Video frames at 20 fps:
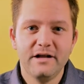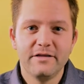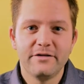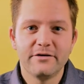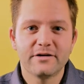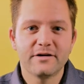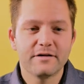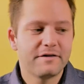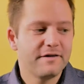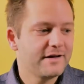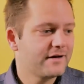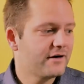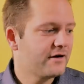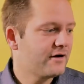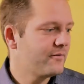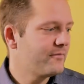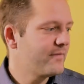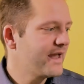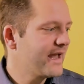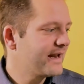They're gonna think,
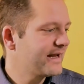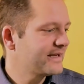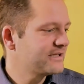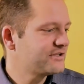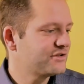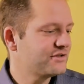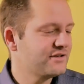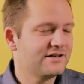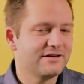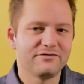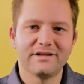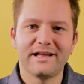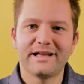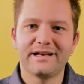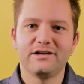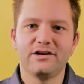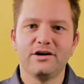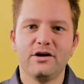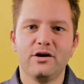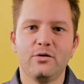oh man, I shouldn't have let
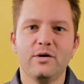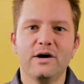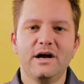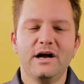it go.